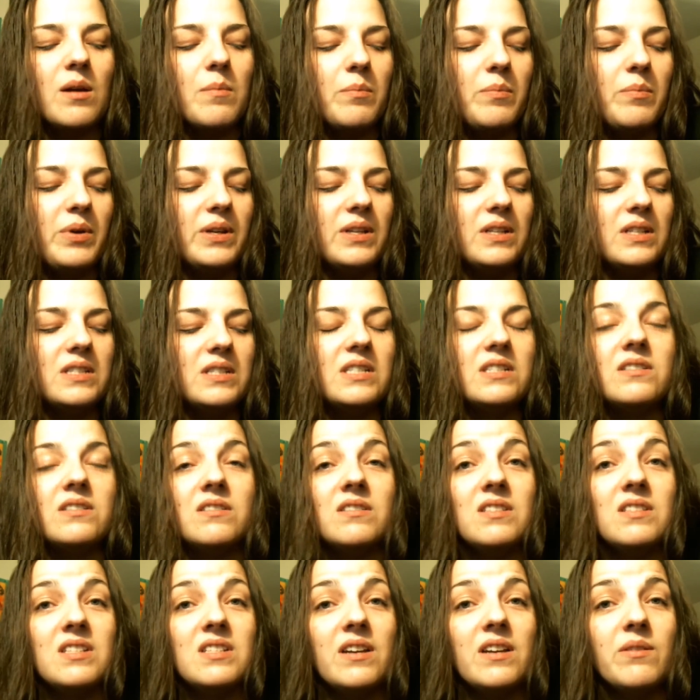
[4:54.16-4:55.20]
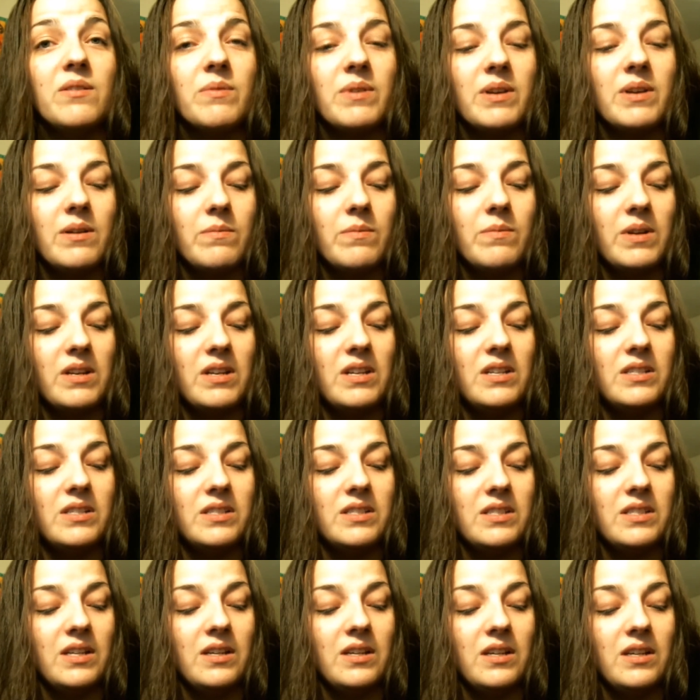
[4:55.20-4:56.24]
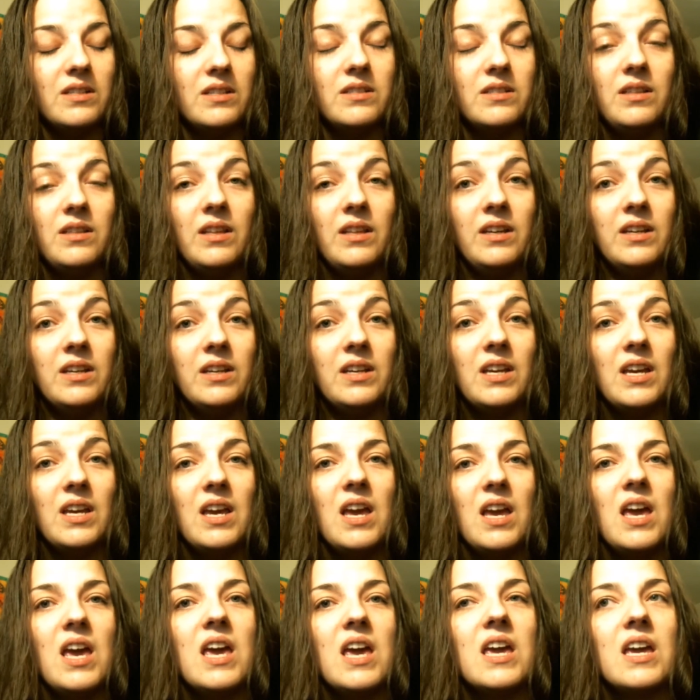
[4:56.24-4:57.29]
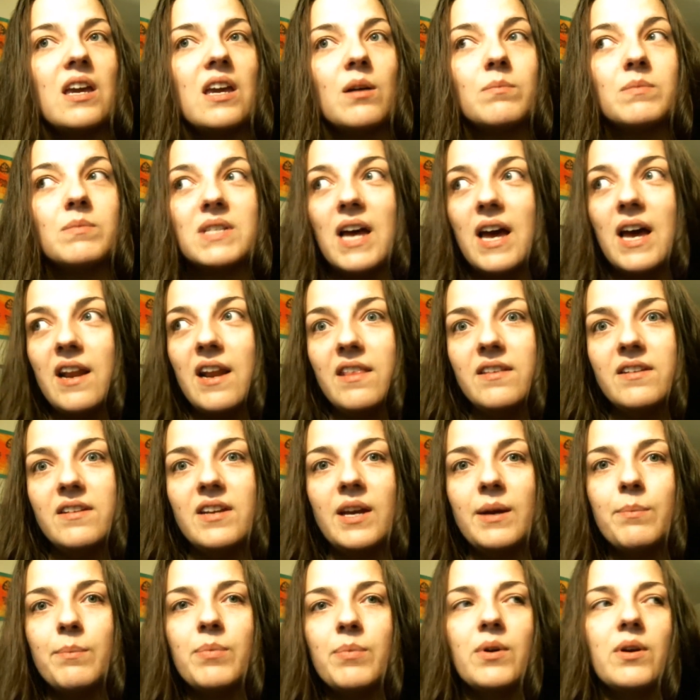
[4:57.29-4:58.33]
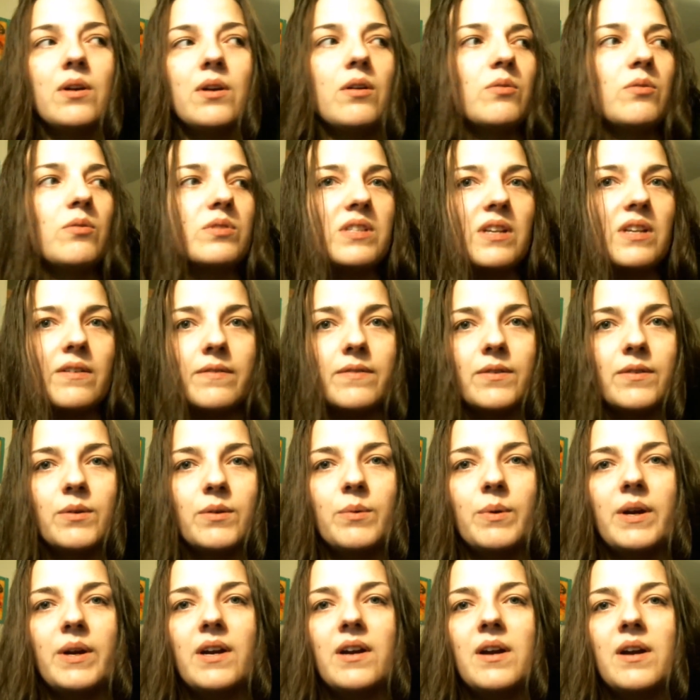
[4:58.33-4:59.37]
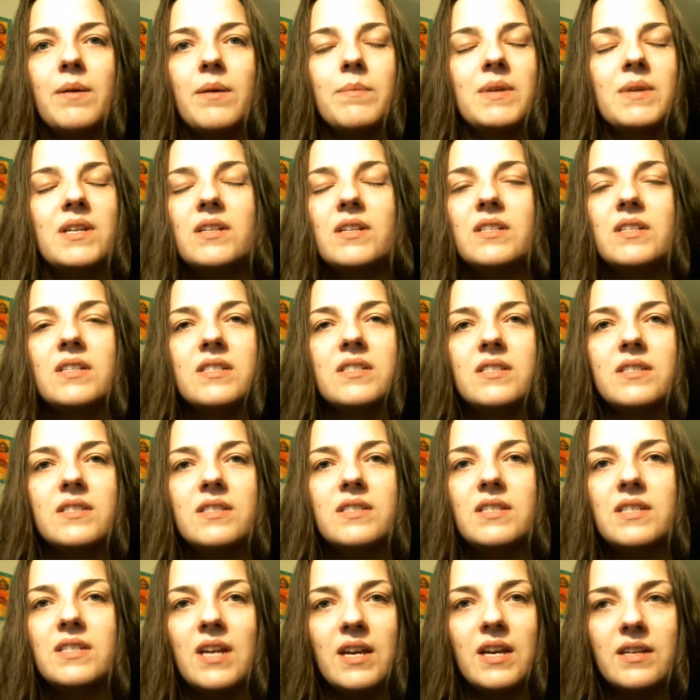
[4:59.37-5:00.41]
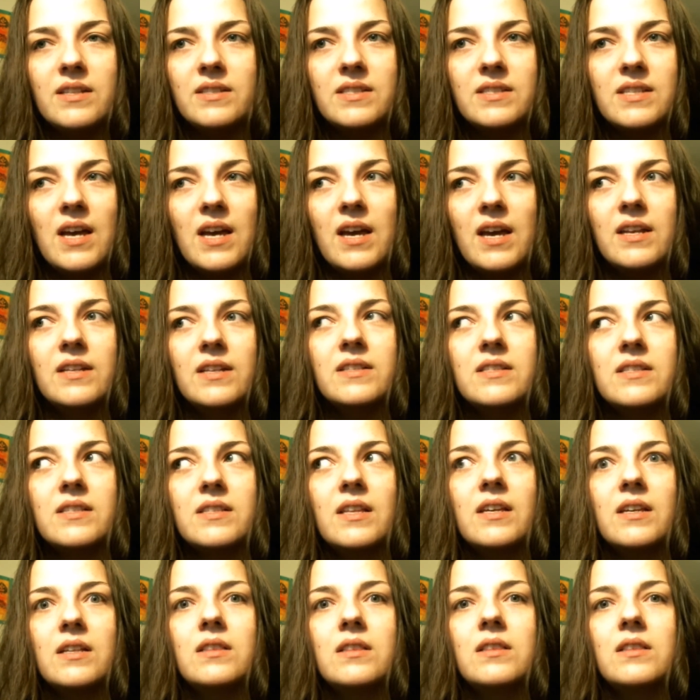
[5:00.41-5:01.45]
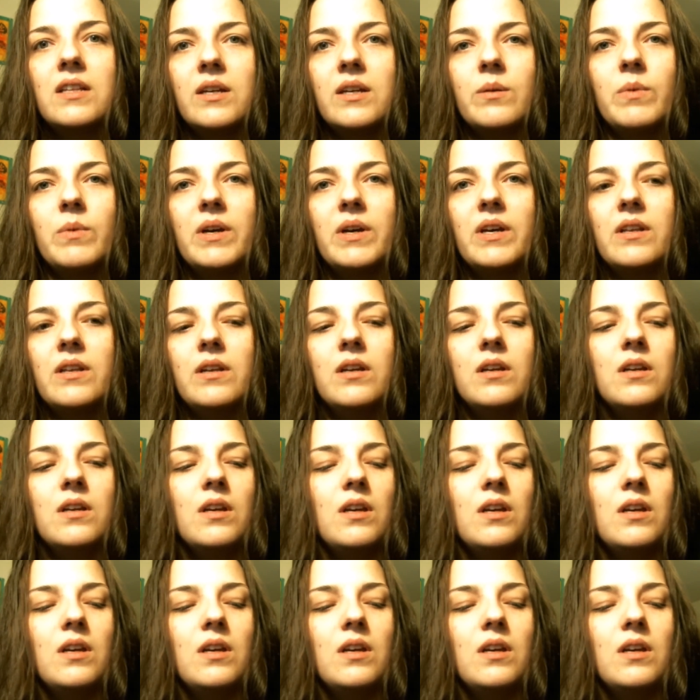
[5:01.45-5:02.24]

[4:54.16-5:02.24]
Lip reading: But Dylan's diarrhea when he's sick is like, it comes out of the diaper. It goes everywhere. I mean, it doesn't stay inside. It's like liquid.